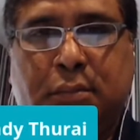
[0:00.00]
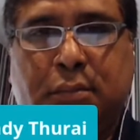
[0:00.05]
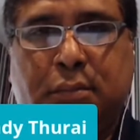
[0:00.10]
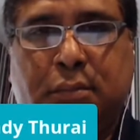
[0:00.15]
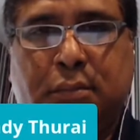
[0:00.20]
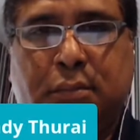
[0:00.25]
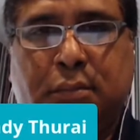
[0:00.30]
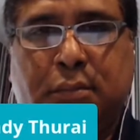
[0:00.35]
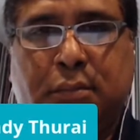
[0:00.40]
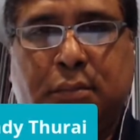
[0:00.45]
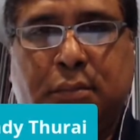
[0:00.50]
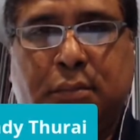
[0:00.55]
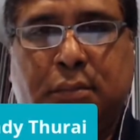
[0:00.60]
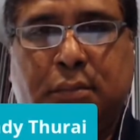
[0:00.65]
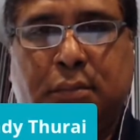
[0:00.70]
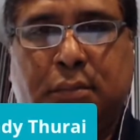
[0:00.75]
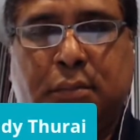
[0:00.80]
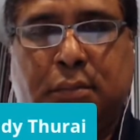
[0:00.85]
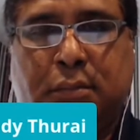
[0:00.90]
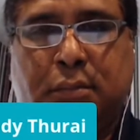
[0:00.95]

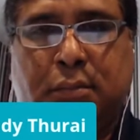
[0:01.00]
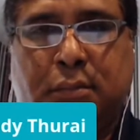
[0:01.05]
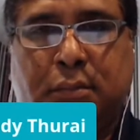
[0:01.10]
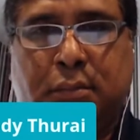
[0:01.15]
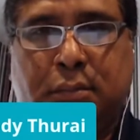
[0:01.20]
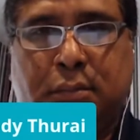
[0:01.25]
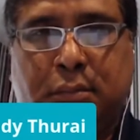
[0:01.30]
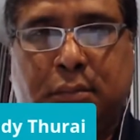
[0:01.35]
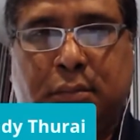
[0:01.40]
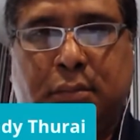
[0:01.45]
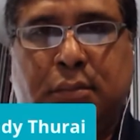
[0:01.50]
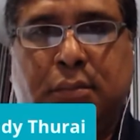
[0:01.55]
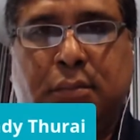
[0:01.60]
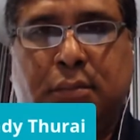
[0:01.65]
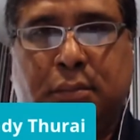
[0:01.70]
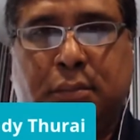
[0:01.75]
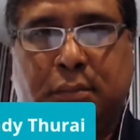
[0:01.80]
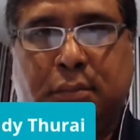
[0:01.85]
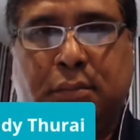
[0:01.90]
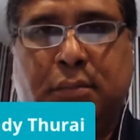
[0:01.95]

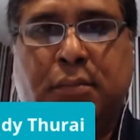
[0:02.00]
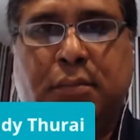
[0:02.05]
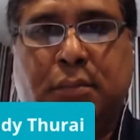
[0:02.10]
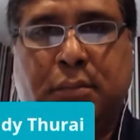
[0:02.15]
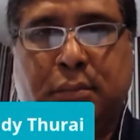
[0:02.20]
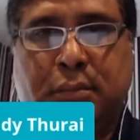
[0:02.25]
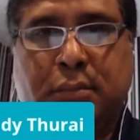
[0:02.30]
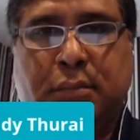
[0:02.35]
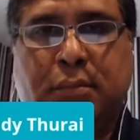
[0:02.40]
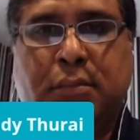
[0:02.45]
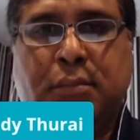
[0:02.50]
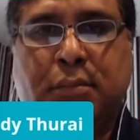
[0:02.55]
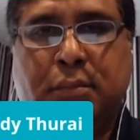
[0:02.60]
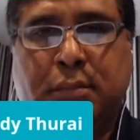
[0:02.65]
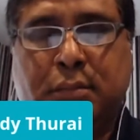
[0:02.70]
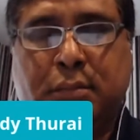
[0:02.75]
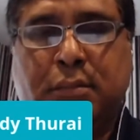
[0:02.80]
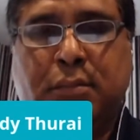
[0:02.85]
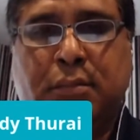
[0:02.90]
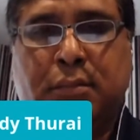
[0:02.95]

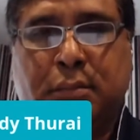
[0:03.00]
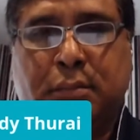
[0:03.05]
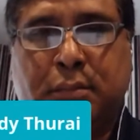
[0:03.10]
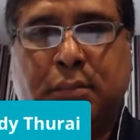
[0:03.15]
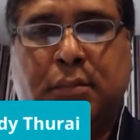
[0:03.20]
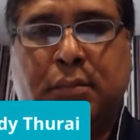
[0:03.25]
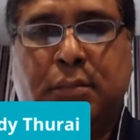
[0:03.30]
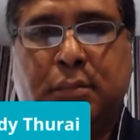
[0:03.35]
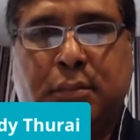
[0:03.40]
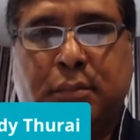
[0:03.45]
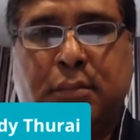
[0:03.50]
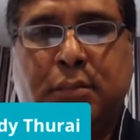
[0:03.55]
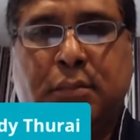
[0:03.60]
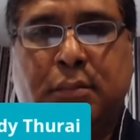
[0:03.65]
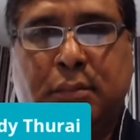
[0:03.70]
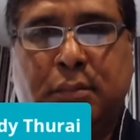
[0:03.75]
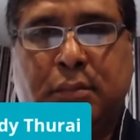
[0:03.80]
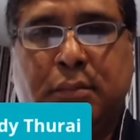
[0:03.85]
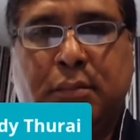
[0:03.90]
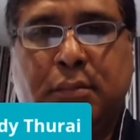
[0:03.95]

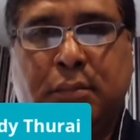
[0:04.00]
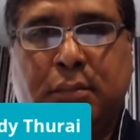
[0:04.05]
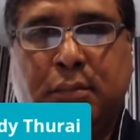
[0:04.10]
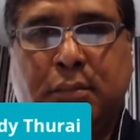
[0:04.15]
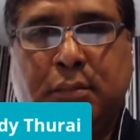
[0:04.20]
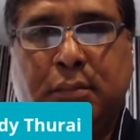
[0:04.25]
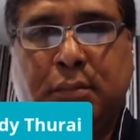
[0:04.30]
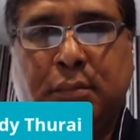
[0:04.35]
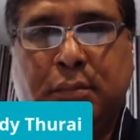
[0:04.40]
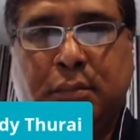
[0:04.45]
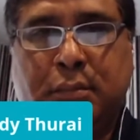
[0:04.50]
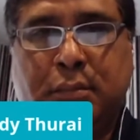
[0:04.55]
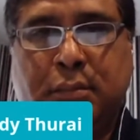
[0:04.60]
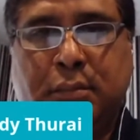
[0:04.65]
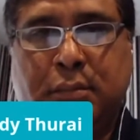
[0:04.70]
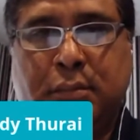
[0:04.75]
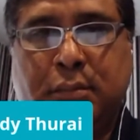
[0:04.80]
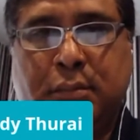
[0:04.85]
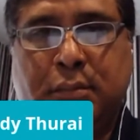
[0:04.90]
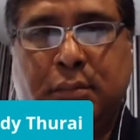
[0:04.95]

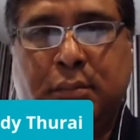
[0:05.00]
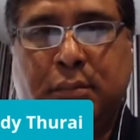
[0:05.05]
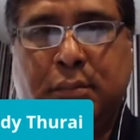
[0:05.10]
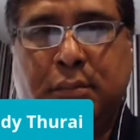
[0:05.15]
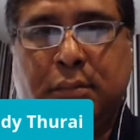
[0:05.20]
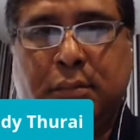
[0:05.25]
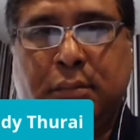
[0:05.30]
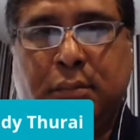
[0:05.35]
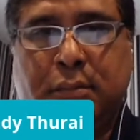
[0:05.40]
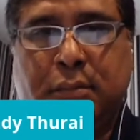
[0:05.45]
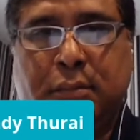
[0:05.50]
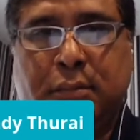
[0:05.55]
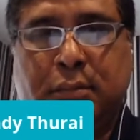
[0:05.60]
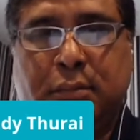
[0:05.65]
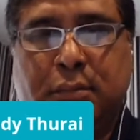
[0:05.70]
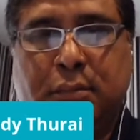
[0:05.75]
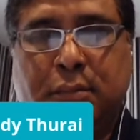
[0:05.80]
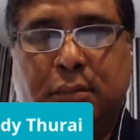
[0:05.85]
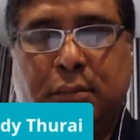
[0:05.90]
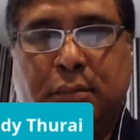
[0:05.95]

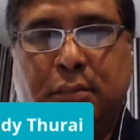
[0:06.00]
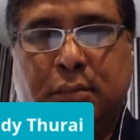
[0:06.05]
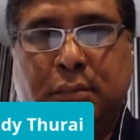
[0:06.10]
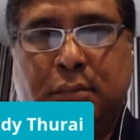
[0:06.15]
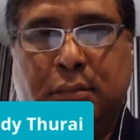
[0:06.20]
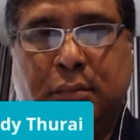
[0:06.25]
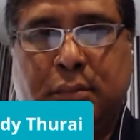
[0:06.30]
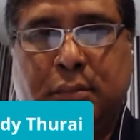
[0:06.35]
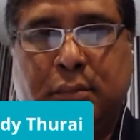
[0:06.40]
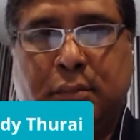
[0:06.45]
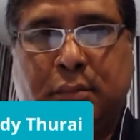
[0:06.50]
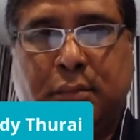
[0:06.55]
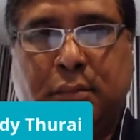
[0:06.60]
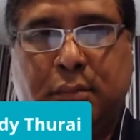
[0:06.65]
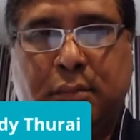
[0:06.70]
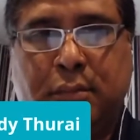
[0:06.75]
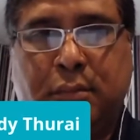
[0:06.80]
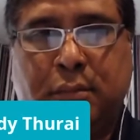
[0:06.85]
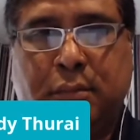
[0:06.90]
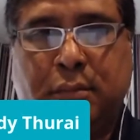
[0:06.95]

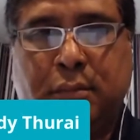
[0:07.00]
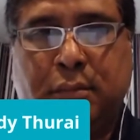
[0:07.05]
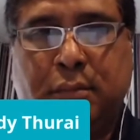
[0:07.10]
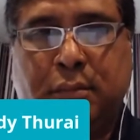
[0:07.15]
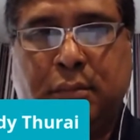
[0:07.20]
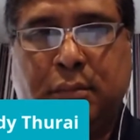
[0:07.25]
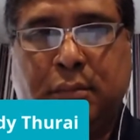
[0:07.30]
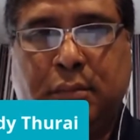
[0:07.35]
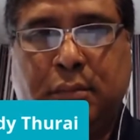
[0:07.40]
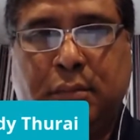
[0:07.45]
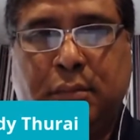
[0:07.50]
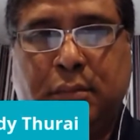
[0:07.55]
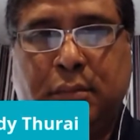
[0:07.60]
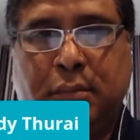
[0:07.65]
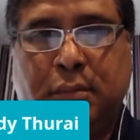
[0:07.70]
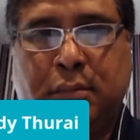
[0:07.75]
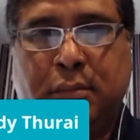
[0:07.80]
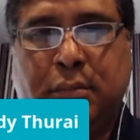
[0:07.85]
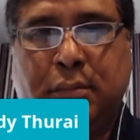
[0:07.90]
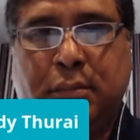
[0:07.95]
This person isn't speaking.